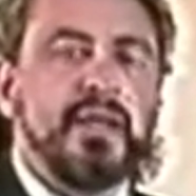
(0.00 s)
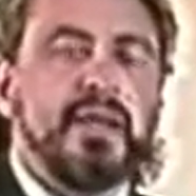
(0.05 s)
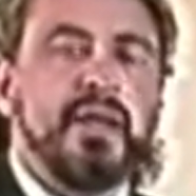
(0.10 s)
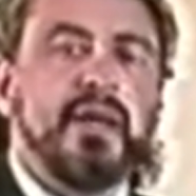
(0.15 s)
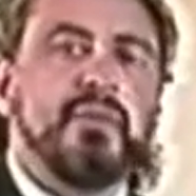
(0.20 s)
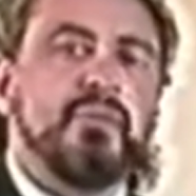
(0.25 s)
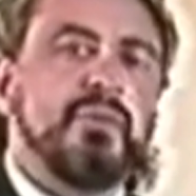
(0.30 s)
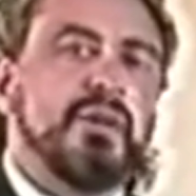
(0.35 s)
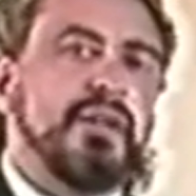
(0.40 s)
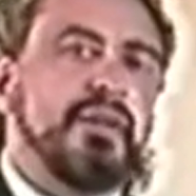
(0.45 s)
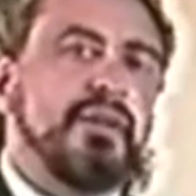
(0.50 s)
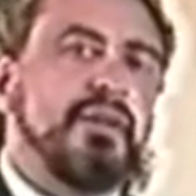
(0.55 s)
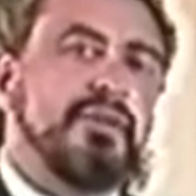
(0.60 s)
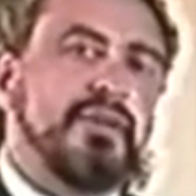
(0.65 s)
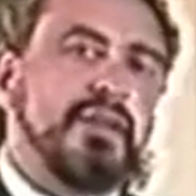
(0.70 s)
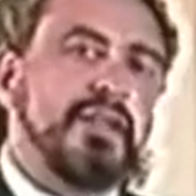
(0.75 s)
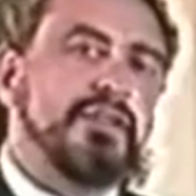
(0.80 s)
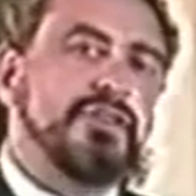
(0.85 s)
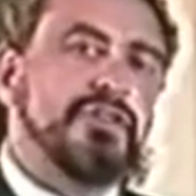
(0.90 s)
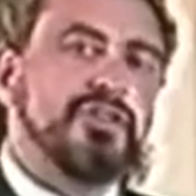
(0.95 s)
And one of the
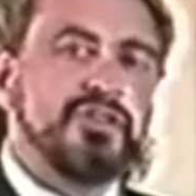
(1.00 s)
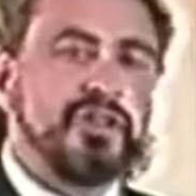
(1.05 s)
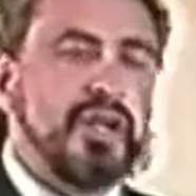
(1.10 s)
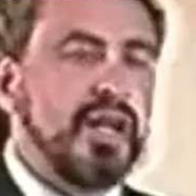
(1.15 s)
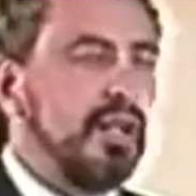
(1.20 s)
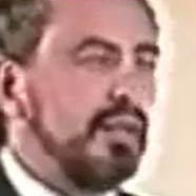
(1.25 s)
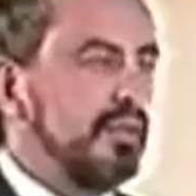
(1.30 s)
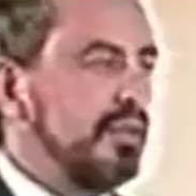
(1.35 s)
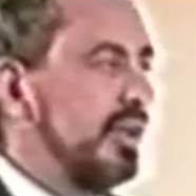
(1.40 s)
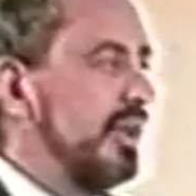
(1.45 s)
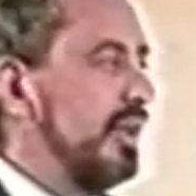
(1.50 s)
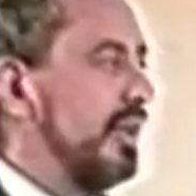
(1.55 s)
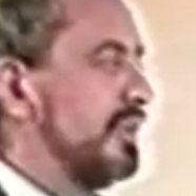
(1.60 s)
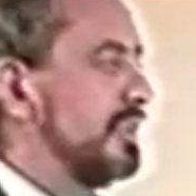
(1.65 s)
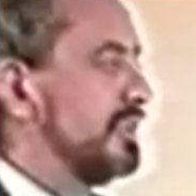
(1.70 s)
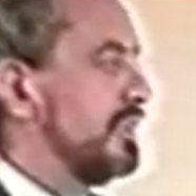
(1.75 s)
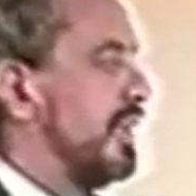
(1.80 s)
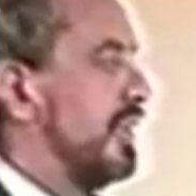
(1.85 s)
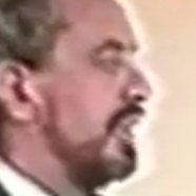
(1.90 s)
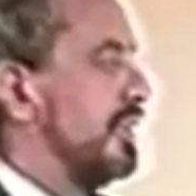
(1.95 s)
things a child
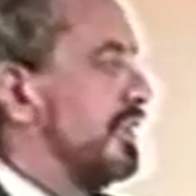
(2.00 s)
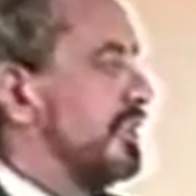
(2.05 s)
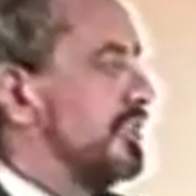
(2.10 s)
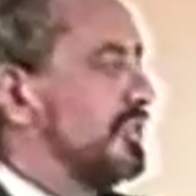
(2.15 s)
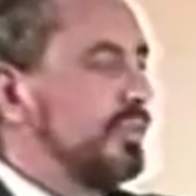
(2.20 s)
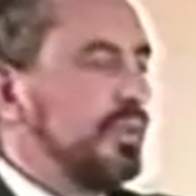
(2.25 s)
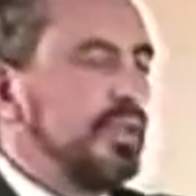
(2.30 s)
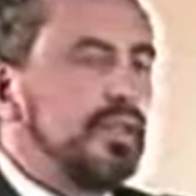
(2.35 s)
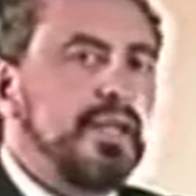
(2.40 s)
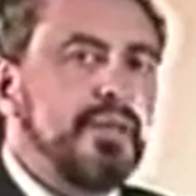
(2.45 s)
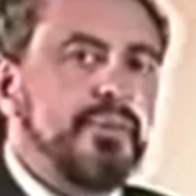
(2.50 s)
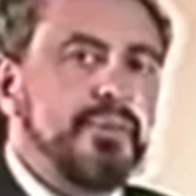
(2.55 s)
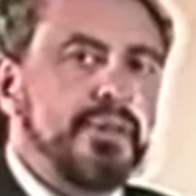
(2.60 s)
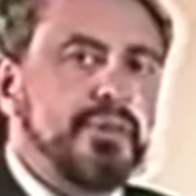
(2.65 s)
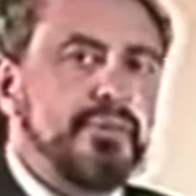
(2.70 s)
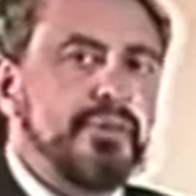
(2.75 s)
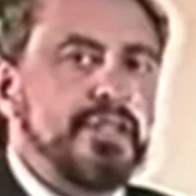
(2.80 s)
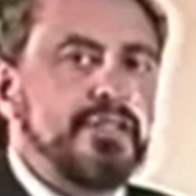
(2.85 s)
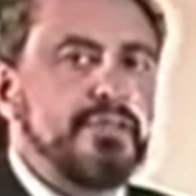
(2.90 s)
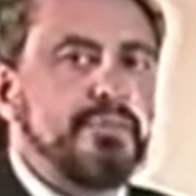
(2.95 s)
does is when they
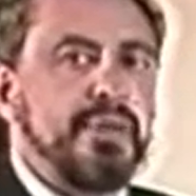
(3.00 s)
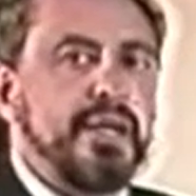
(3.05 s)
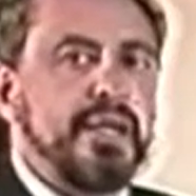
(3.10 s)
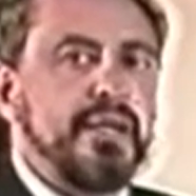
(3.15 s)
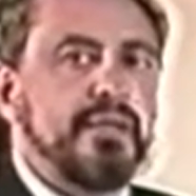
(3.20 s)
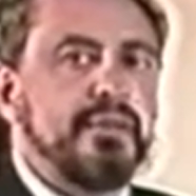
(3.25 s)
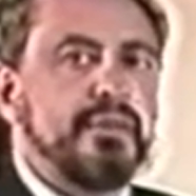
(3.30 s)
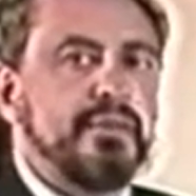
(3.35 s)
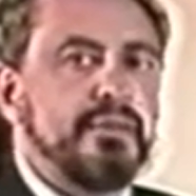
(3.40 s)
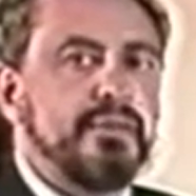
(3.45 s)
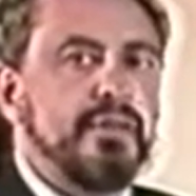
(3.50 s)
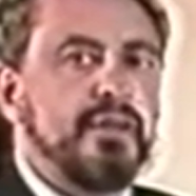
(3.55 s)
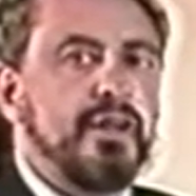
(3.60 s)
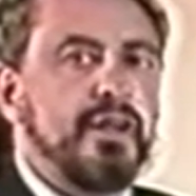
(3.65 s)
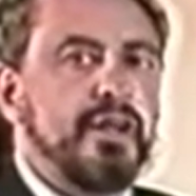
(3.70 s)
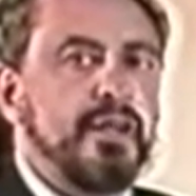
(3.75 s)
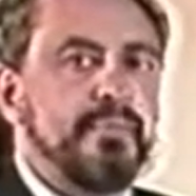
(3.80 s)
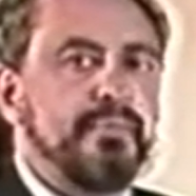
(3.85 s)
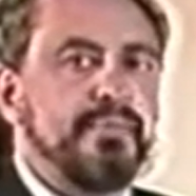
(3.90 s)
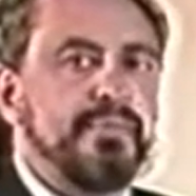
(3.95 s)
regress back in
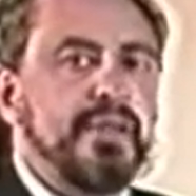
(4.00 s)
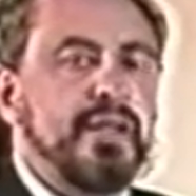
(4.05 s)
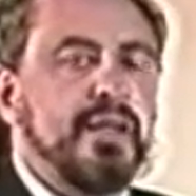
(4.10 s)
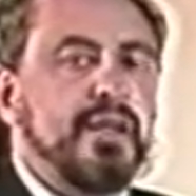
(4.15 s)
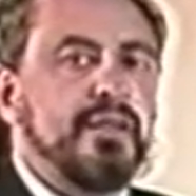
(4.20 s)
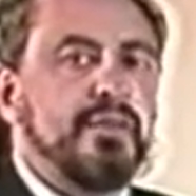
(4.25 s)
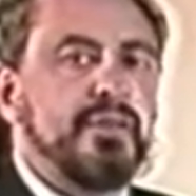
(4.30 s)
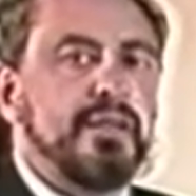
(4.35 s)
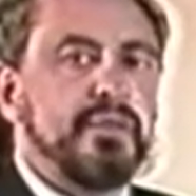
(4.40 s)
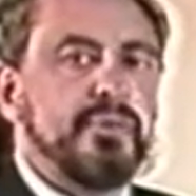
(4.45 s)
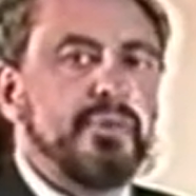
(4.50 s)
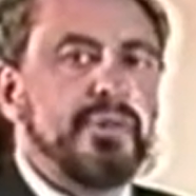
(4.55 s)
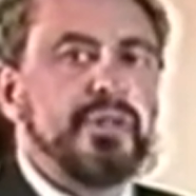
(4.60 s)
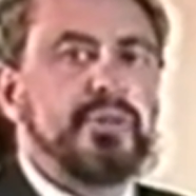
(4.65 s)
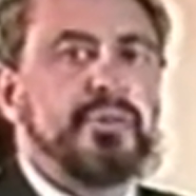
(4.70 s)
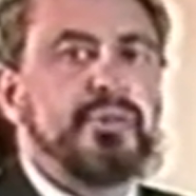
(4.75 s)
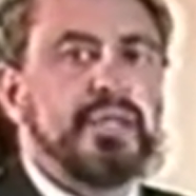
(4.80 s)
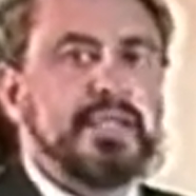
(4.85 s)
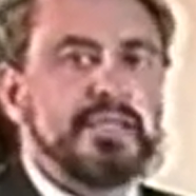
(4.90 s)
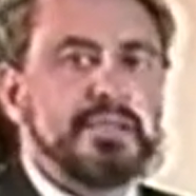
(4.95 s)
time, they
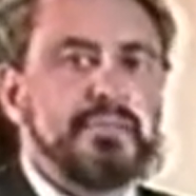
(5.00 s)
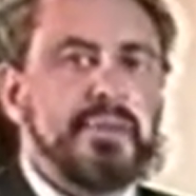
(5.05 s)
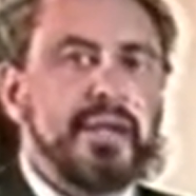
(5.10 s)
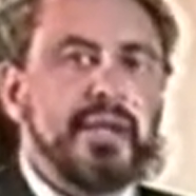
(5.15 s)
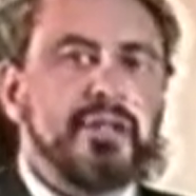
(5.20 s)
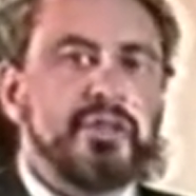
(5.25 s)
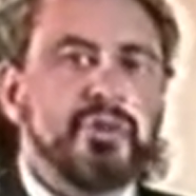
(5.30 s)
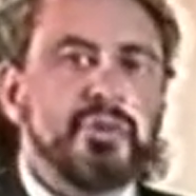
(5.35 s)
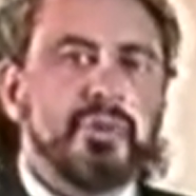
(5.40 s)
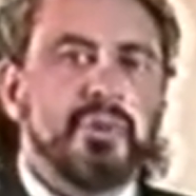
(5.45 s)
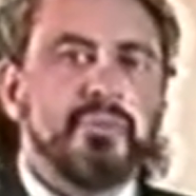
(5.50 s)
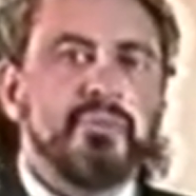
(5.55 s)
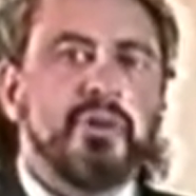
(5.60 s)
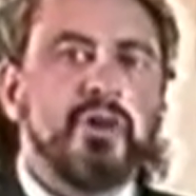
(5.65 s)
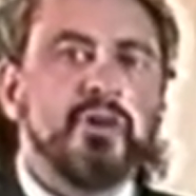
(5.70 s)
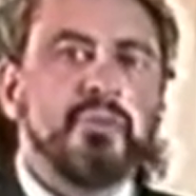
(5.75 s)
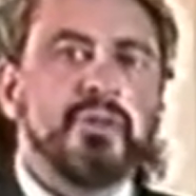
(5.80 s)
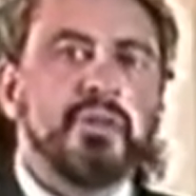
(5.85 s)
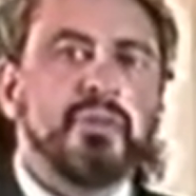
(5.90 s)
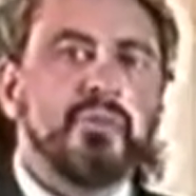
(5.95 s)
regress back to a
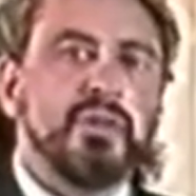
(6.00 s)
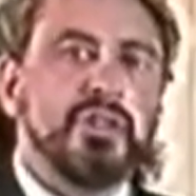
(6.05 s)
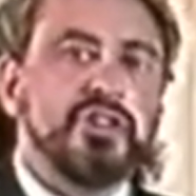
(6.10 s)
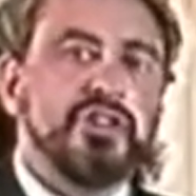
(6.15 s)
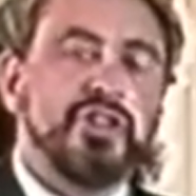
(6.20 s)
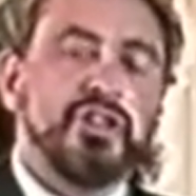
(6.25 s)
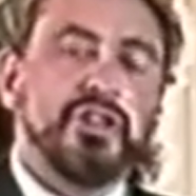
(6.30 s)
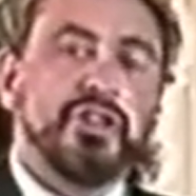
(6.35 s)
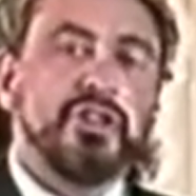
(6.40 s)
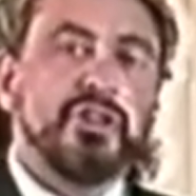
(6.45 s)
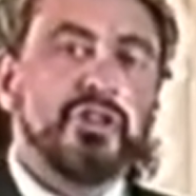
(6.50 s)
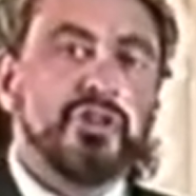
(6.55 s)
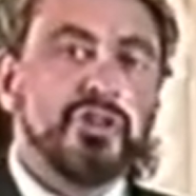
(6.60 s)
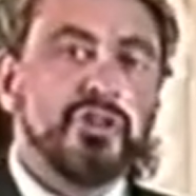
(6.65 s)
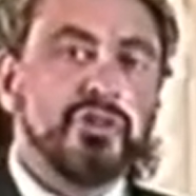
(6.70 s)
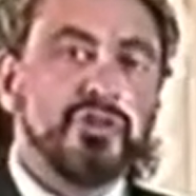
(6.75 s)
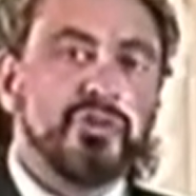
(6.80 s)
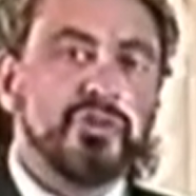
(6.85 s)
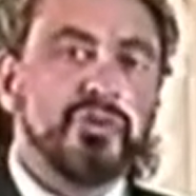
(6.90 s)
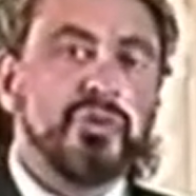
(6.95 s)
moment when she can
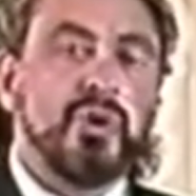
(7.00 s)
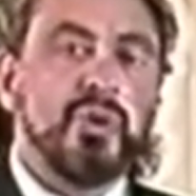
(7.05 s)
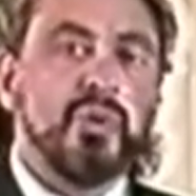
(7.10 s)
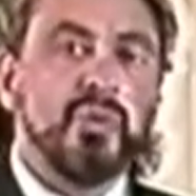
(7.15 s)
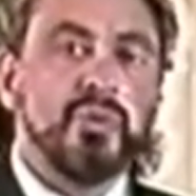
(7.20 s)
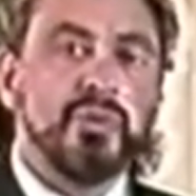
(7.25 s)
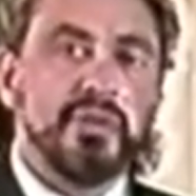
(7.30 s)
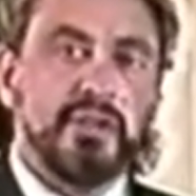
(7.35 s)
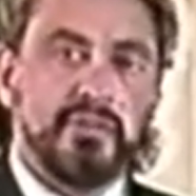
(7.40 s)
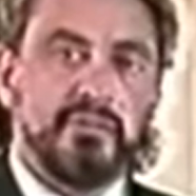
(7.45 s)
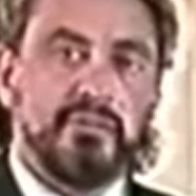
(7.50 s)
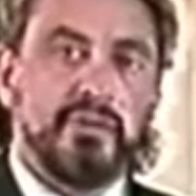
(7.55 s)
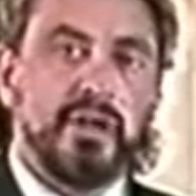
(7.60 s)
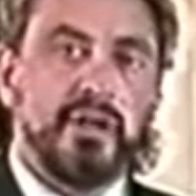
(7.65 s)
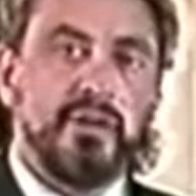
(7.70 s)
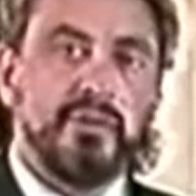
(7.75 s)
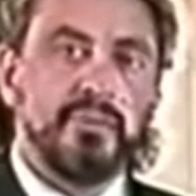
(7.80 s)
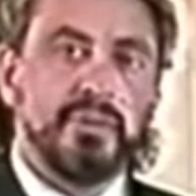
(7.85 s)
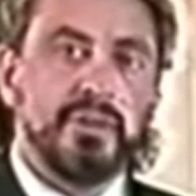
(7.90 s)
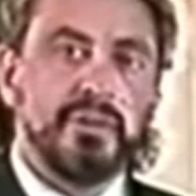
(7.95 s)
control the
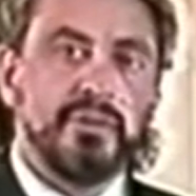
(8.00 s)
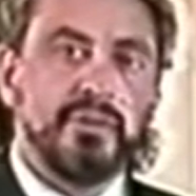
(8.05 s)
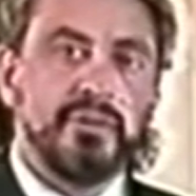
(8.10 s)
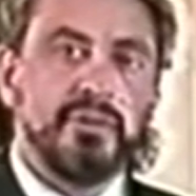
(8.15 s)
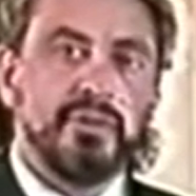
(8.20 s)
environment.